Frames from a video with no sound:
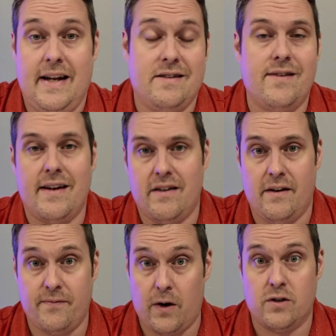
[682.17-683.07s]
That's like
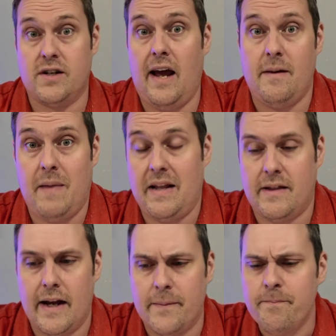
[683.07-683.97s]
the first and main
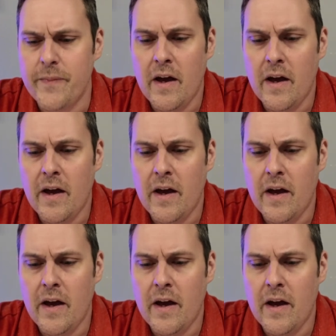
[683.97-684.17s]
thing.